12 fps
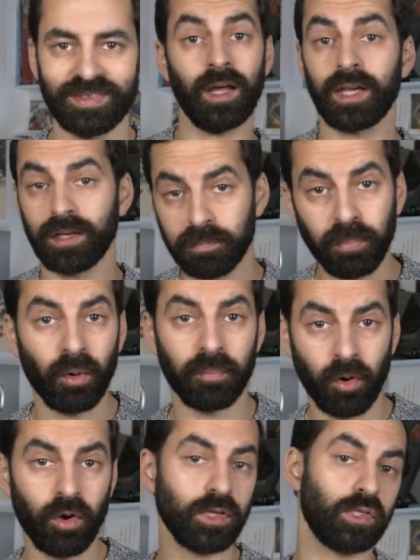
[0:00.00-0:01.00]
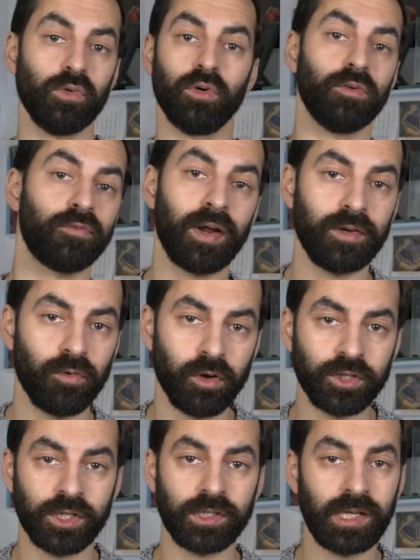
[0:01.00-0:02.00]
like Bob Ross or Fred
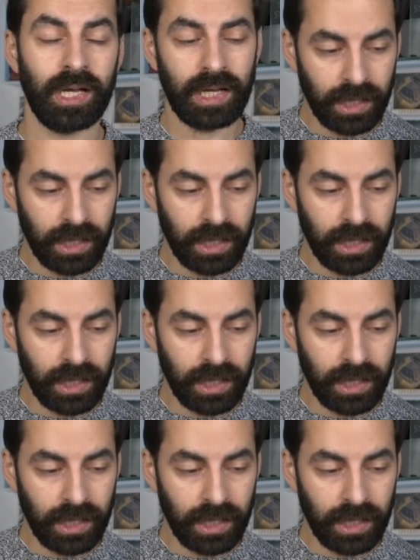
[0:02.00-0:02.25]
Rogers,